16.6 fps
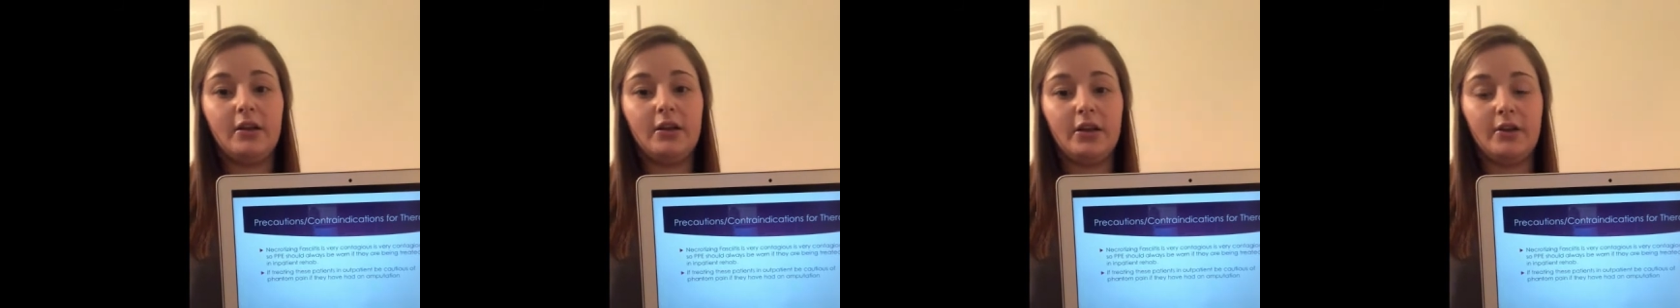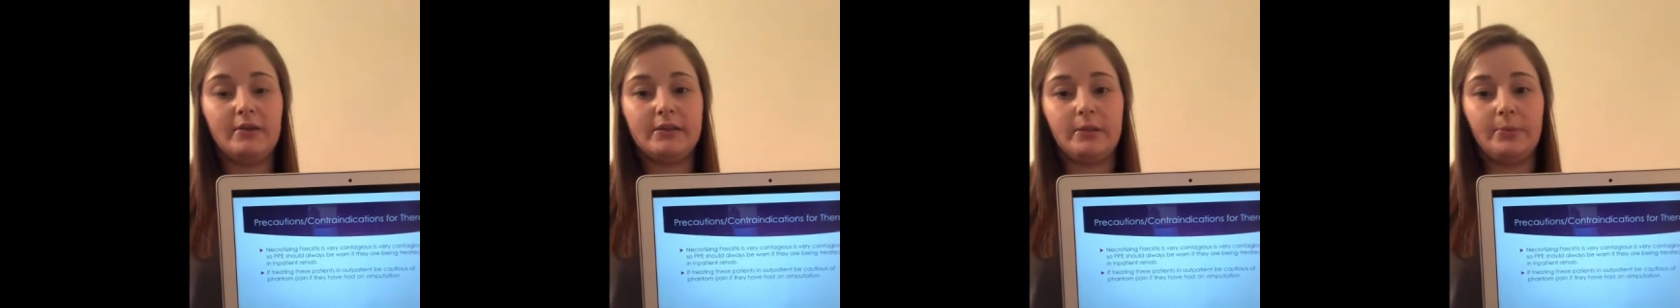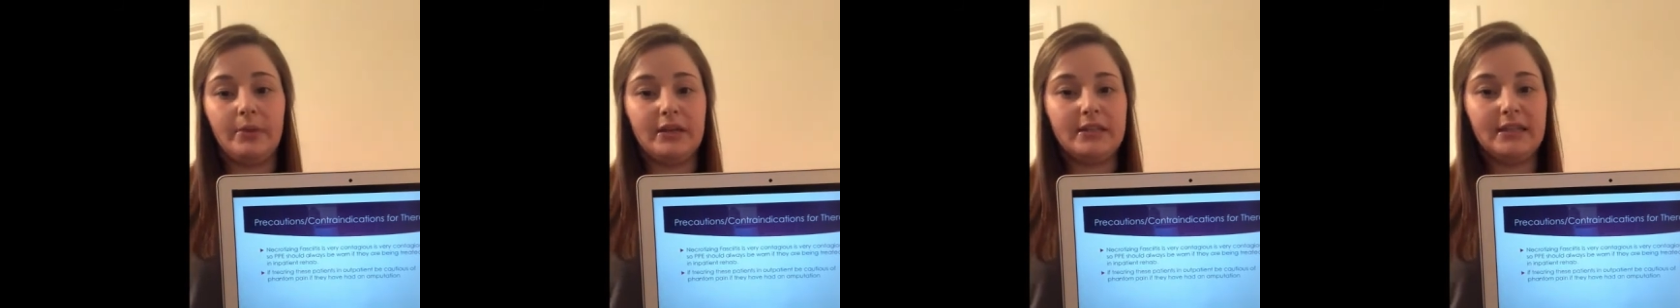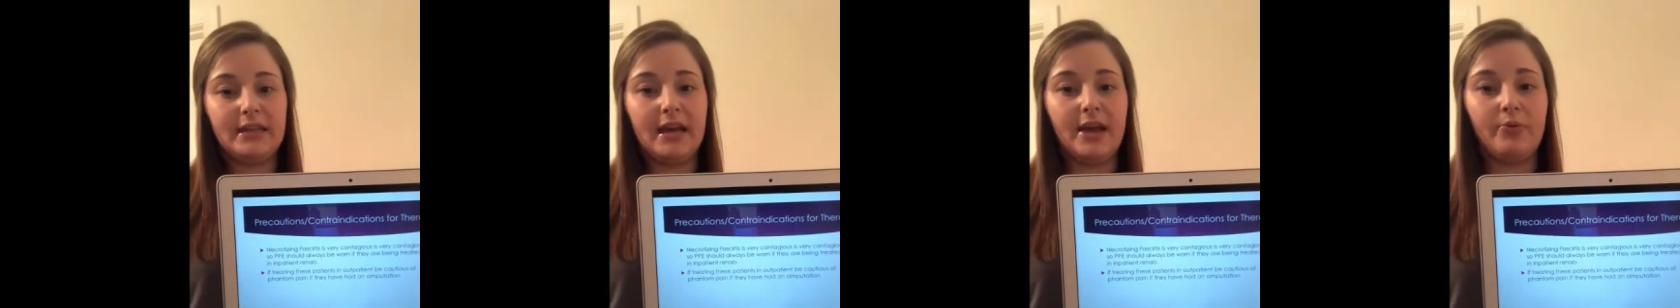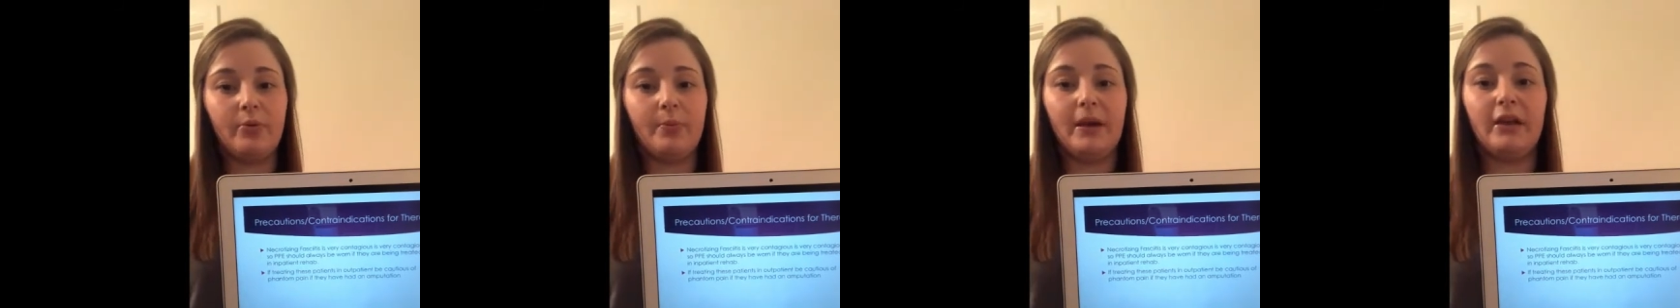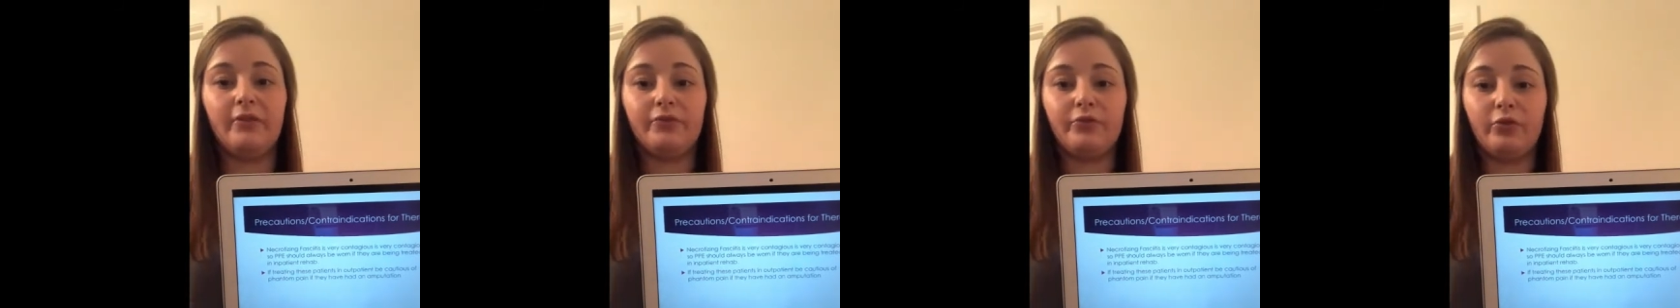you as a PTA will be
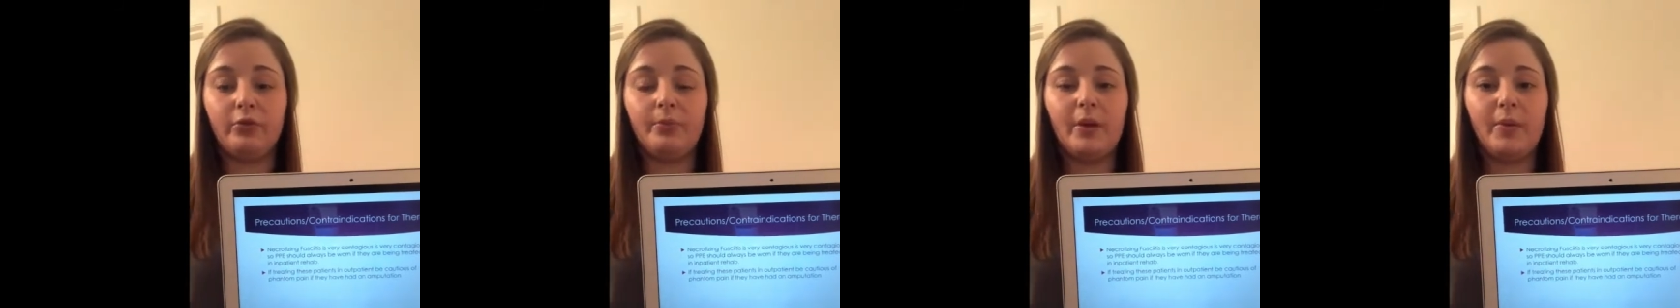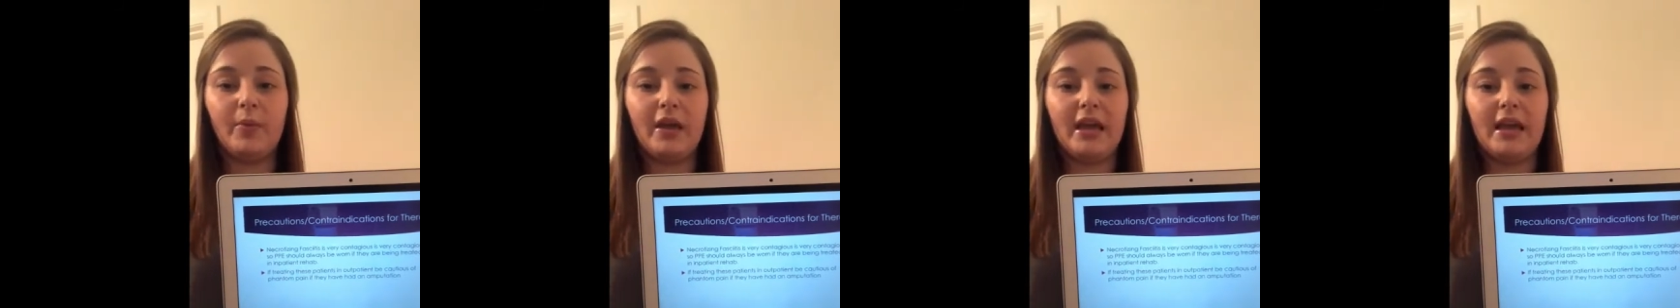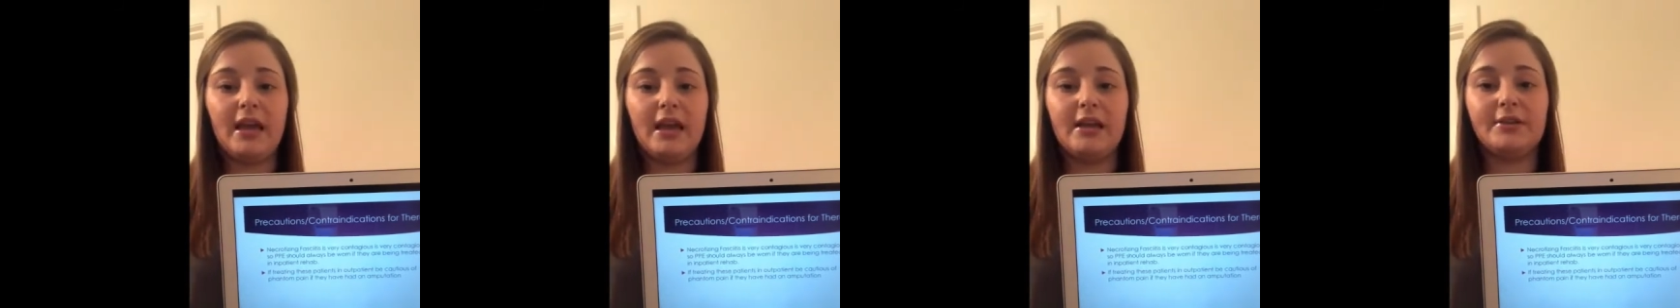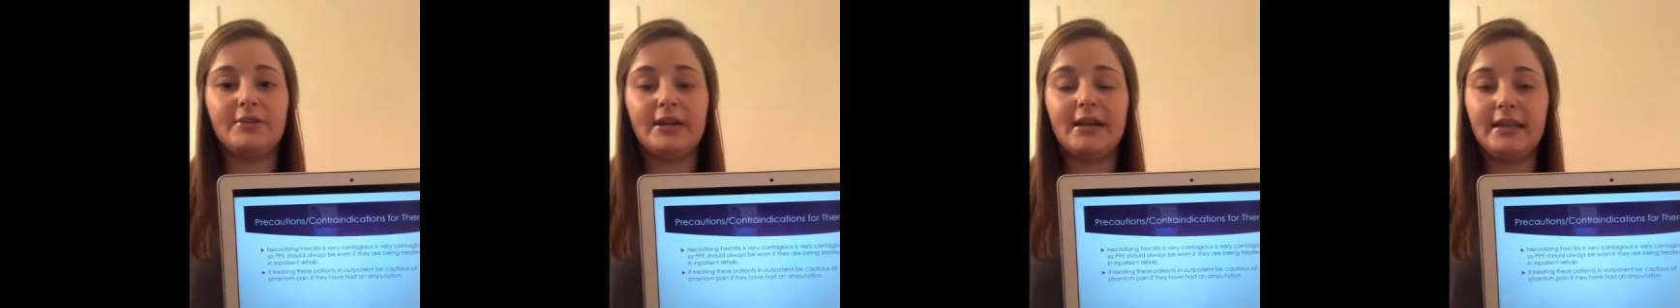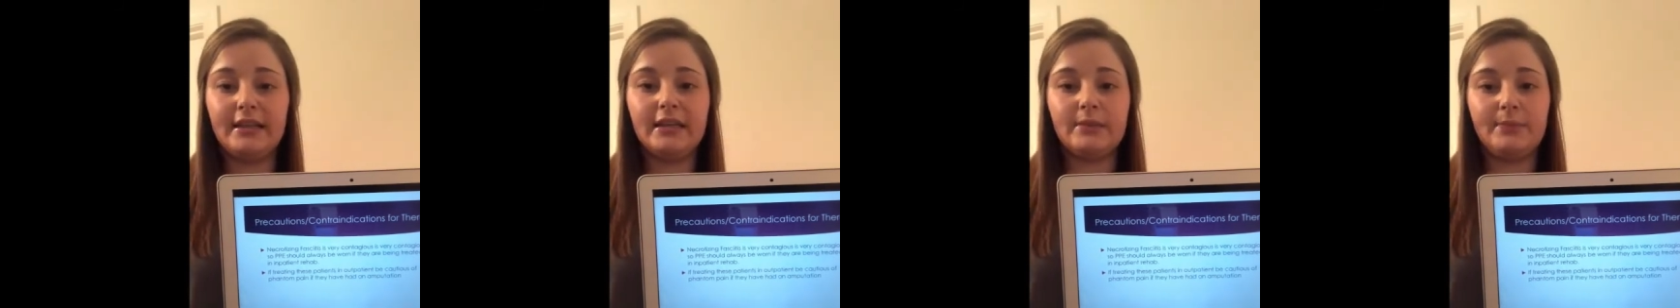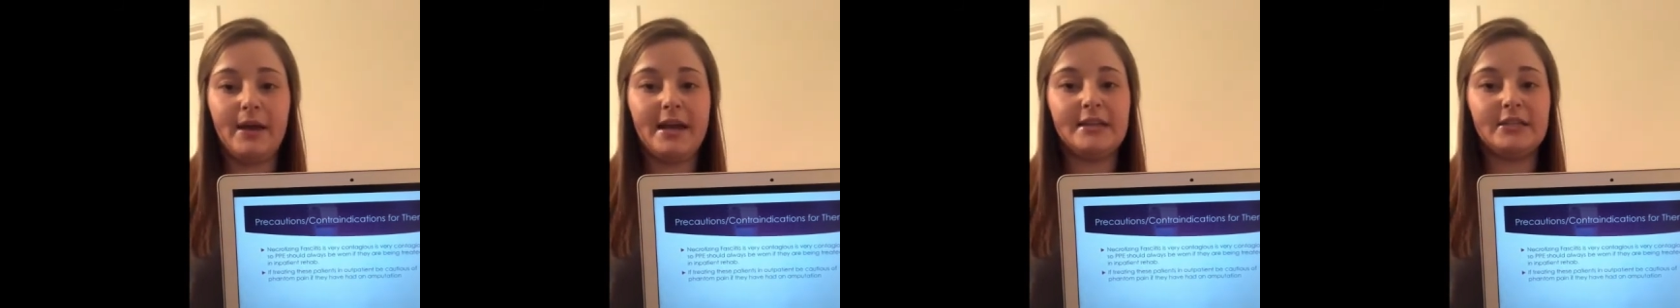in full PPE treating these
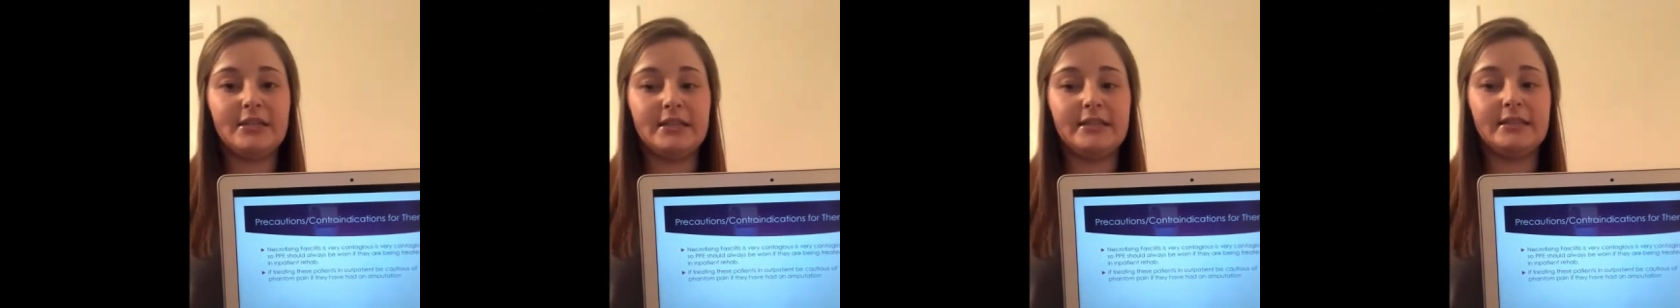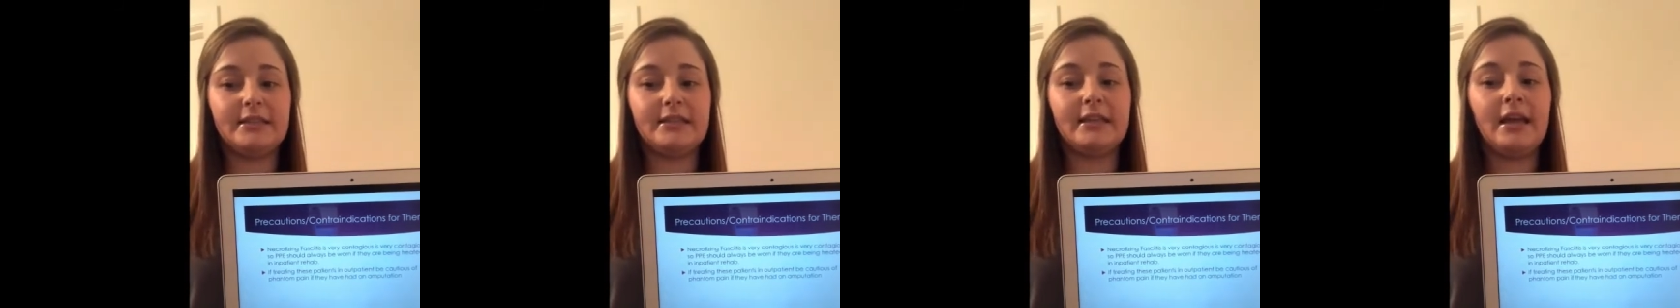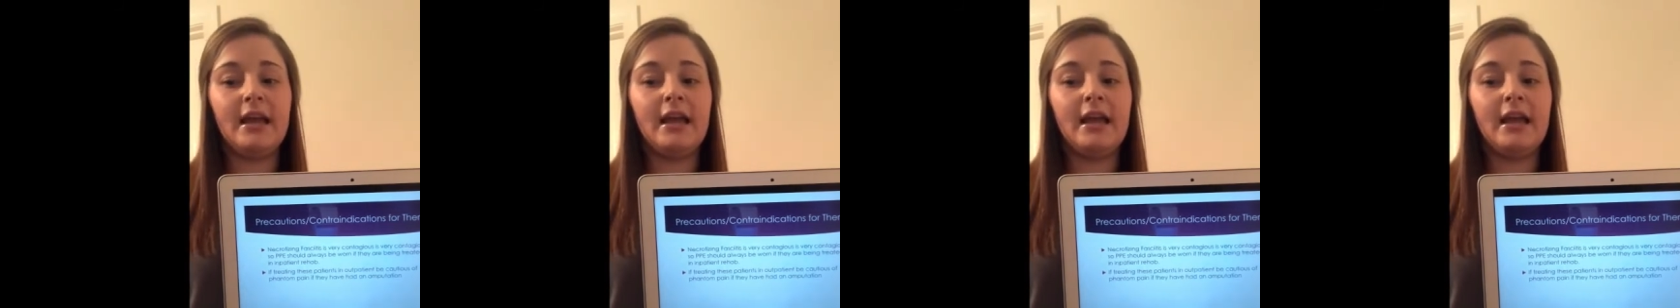patients.